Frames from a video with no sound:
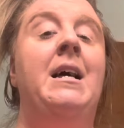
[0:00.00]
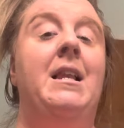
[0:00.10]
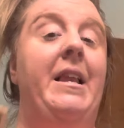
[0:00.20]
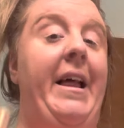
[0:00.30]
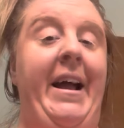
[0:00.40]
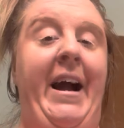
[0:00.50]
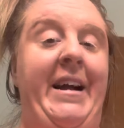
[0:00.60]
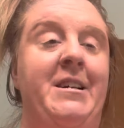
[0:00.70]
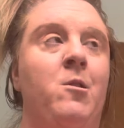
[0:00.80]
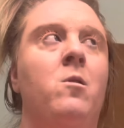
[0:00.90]
like I
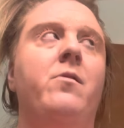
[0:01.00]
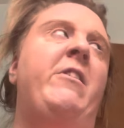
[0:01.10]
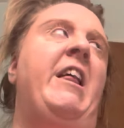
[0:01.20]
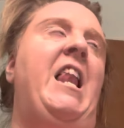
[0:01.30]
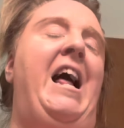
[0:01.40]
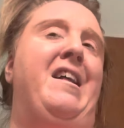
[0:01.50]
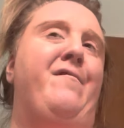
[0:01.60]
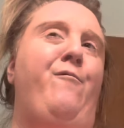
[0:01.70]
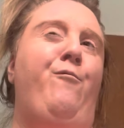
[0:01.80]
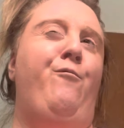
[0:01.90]
do, they
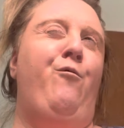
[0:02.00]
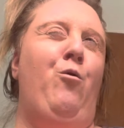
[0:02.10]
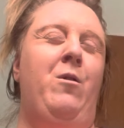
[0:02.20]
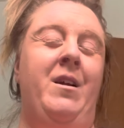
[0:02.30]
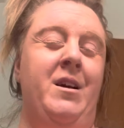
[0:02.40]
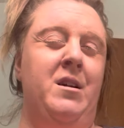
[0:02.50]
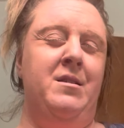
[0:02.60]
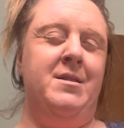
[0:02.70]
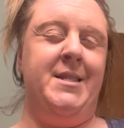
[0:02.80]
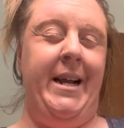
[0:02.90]
last four to
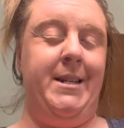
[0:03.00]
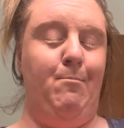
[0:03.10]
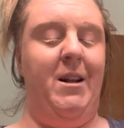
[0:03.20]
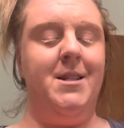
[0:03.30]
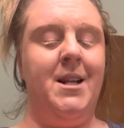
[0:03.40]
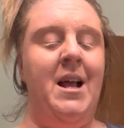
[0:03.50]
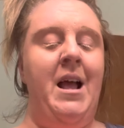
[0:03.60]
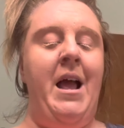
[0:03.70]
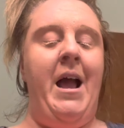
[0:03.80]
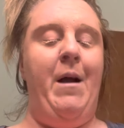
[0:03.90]
six months.
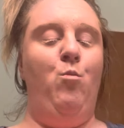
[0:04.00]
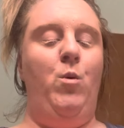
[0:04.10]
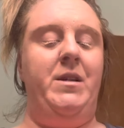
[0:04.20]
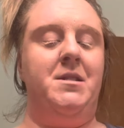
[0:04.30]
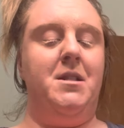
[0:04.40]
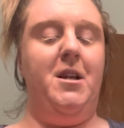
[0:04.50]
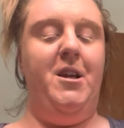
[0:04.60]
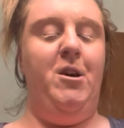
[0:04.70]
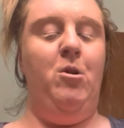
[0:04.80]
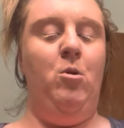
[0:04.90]
And once
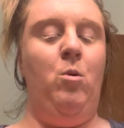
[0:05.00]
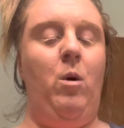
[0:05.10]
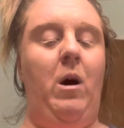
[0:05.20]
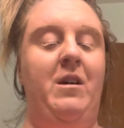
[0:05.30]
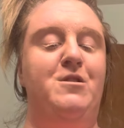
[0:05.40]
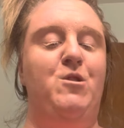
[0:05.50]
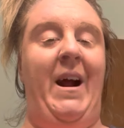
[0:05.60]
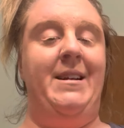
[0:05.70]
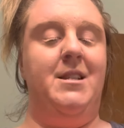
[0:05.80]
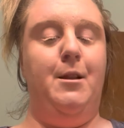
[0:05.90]
you are
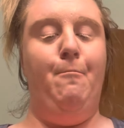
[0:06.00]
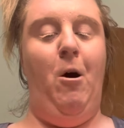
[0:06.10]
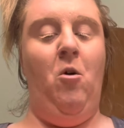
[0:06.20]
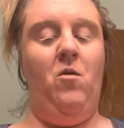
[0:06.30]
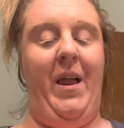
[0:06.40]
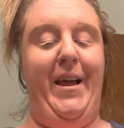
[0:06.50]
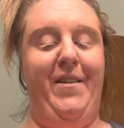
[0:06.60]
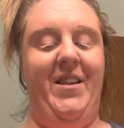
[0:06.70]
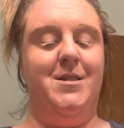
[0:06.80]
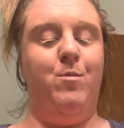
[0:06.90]
dry to the bone, like
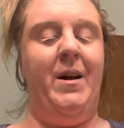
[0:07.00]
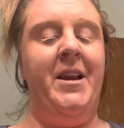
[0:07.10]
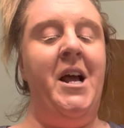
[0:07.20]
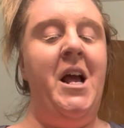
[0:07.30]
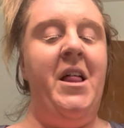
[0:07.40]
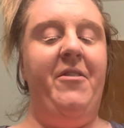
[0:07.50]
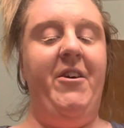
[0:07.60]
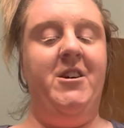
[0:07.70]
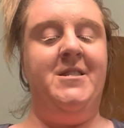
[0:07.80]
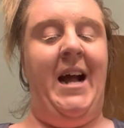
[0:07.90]
this one,
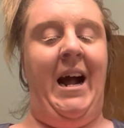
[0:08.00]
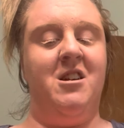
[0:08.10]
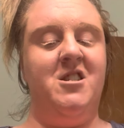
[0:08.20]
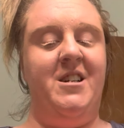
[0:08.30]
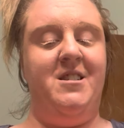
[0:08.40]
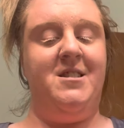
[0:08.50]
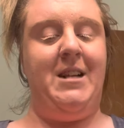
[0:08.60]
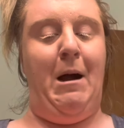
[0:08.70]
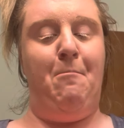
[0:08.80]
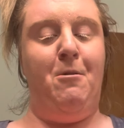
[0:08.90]
there's actually a
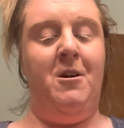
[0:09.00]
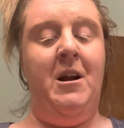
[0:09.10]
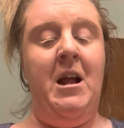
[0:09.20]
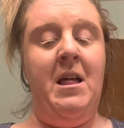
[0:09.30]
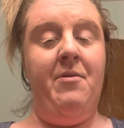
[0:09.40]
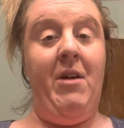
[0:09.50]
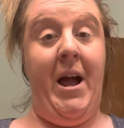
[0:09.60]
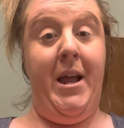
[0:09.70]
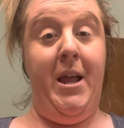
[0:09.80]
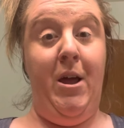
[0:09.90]
stopper
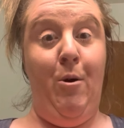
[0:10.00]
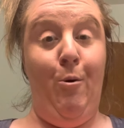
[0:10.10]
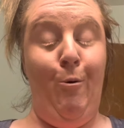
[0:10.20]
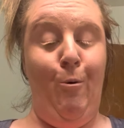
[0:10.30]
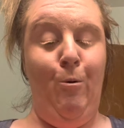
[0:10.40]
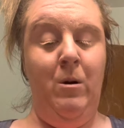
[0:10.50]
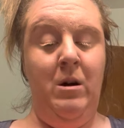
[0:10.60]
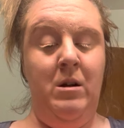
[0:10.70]
that you